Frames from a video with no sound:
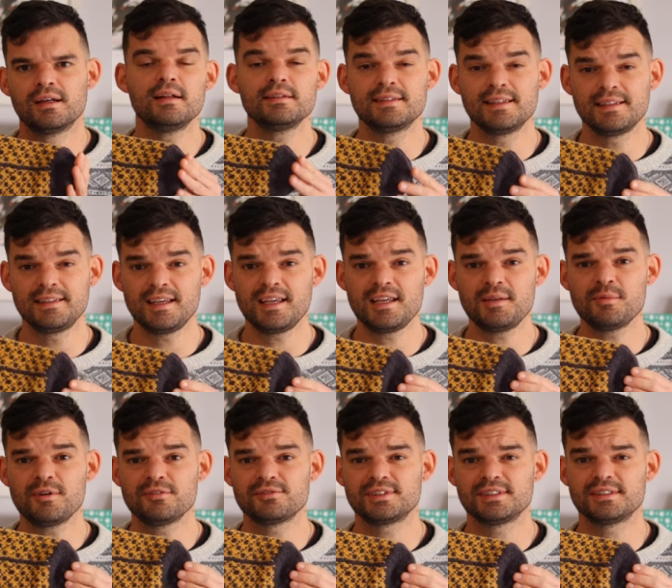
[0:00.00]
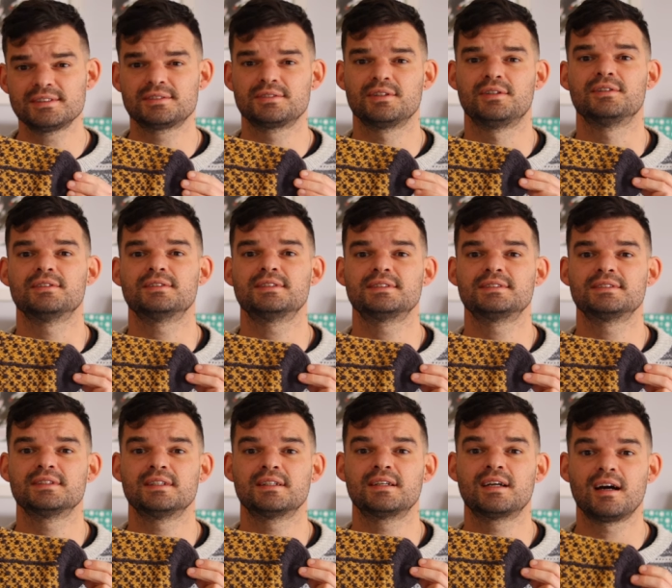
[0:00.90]
The name of these socks,
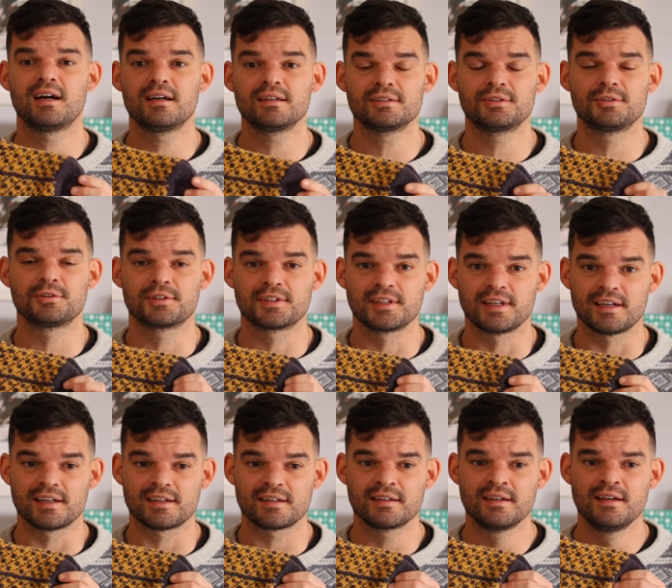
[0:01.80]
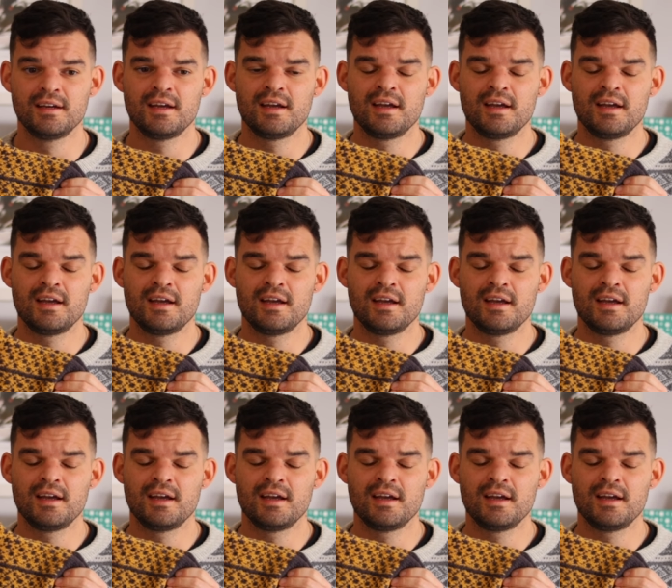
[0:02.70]
uh, Corner,